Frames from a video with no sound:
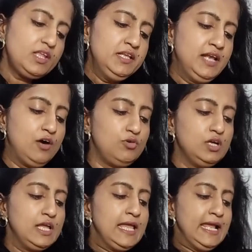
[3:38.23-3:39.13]
Now,
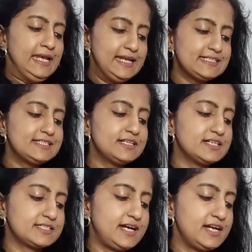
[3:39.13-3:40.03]
let's
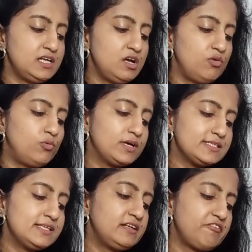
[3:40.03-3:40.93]
understand what
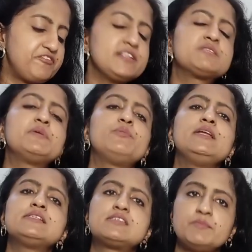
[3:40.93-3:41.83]
is the difference
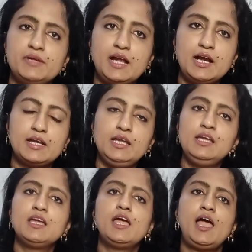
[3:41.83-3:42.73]
between
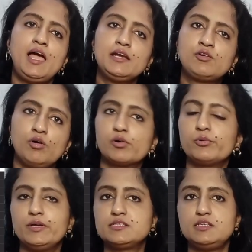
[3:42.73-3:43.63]
similarity and
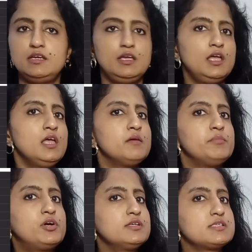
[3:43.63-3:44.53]
congruency.
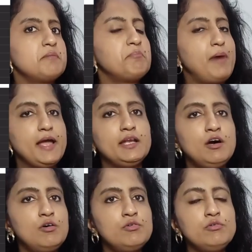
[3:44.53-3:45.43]
Because by
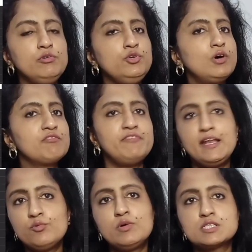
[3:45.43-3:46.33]
now, you are
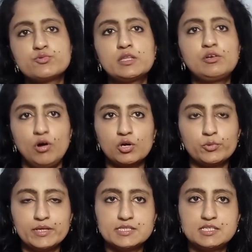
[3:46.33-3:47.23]
well versed with
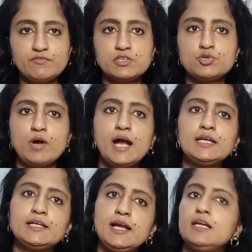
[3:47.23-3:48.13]
congruency, which you
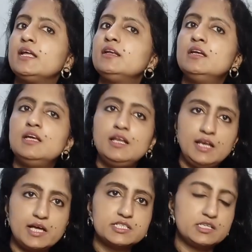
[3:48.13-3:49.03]
had dealt in
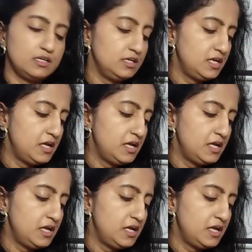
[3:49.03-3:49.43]
last year.